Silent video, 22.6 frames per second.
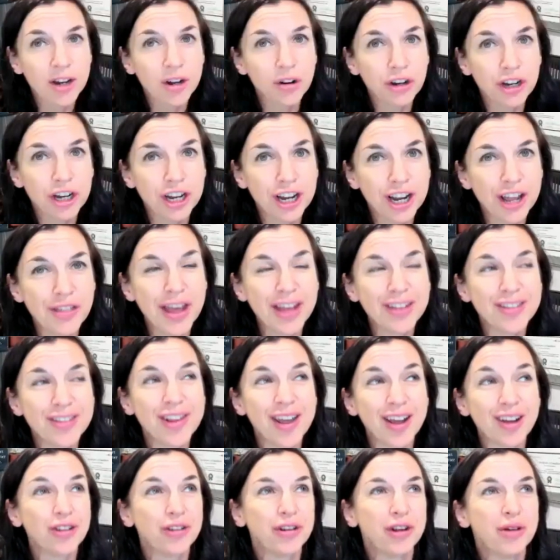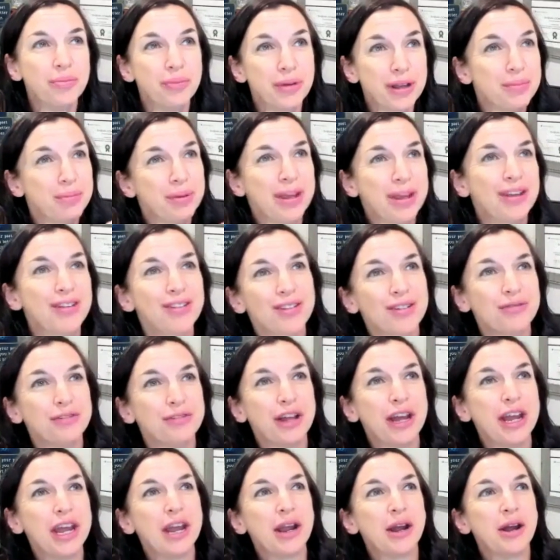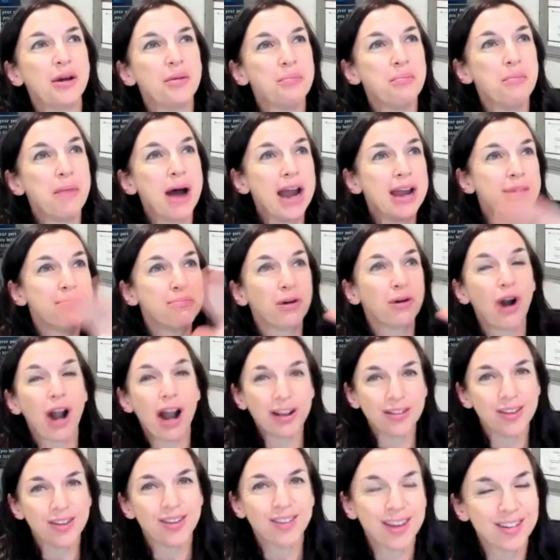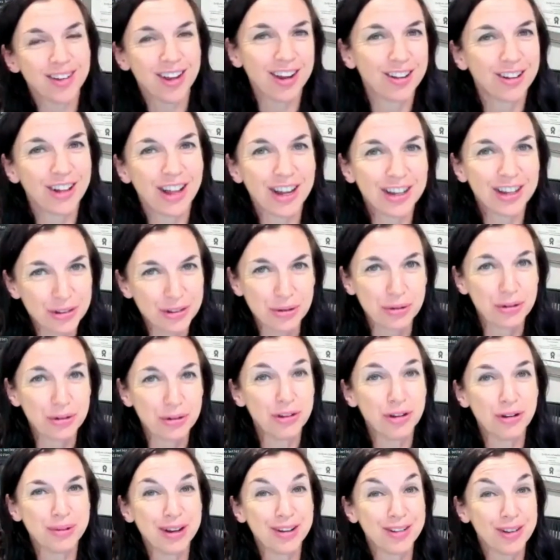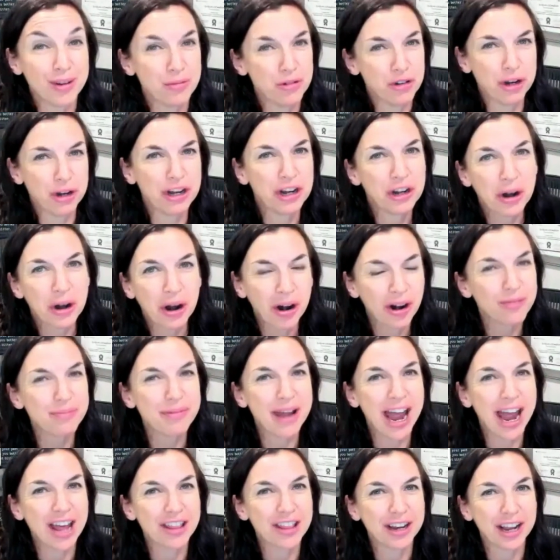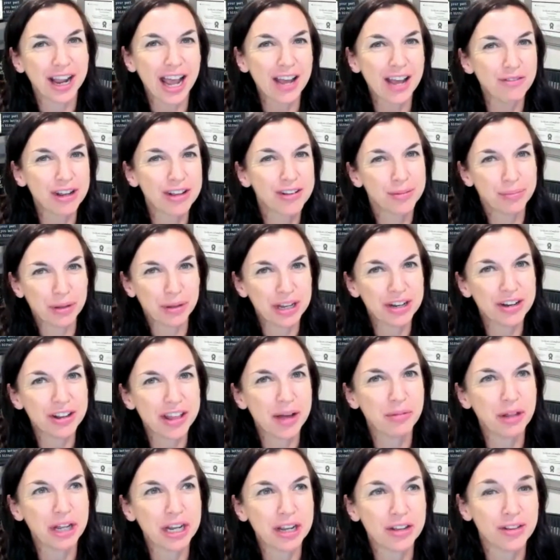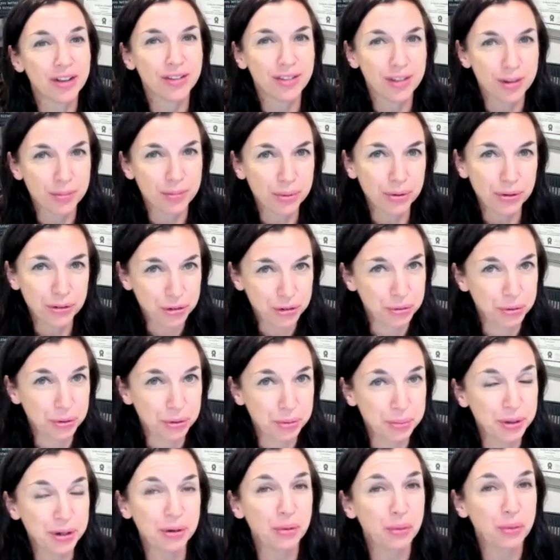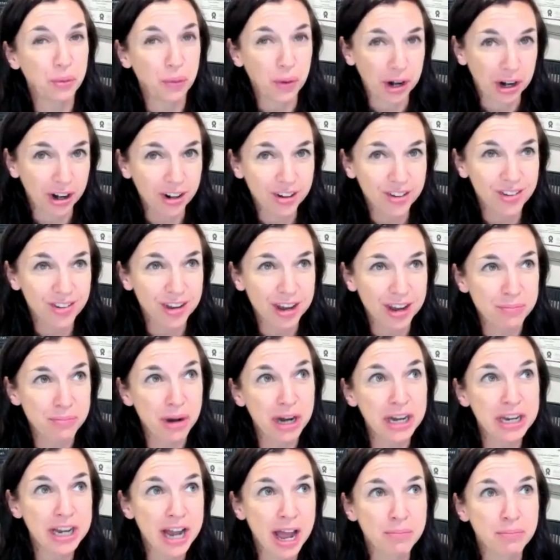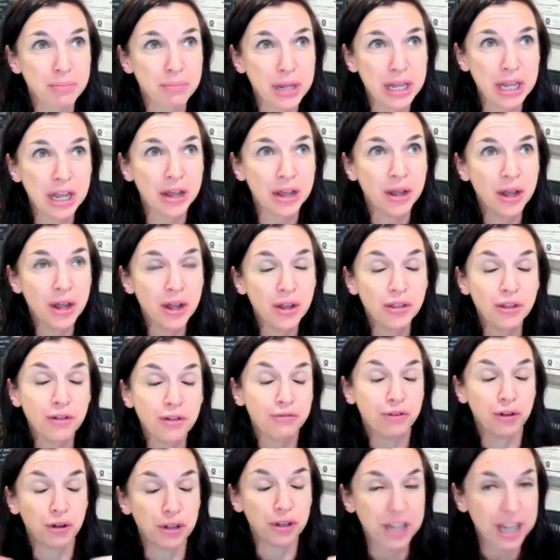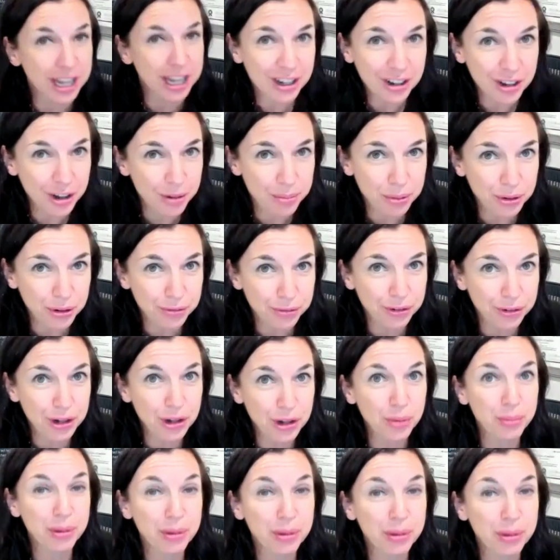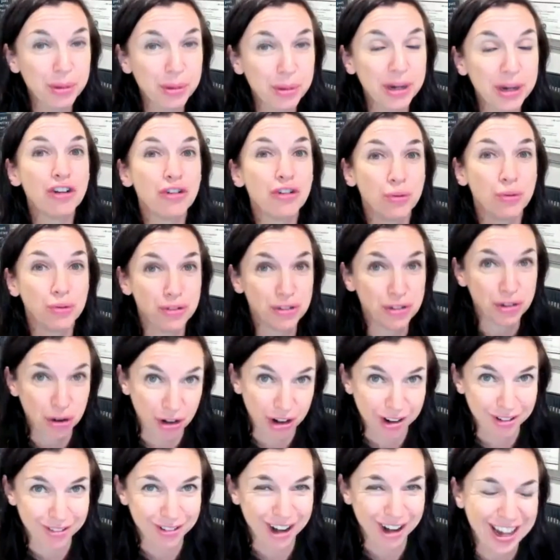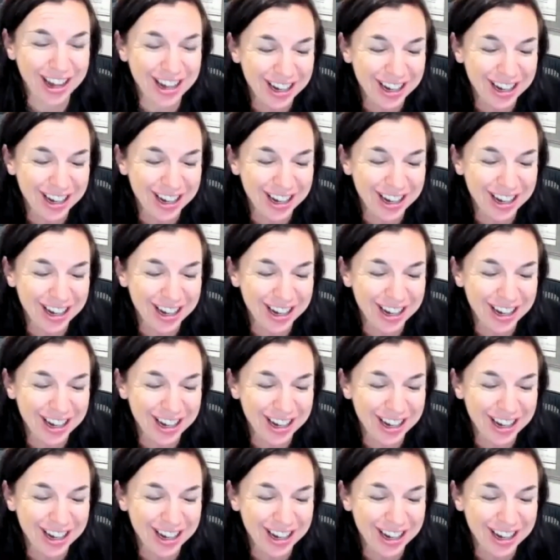I agree. And that's actually a big piece of like my process I take clients through too, because I'm trained in heart math and I kind of explain to them like it's a simple tool, but it works. It might not be the full kit and caboodle for you, but it's going to get you started, right?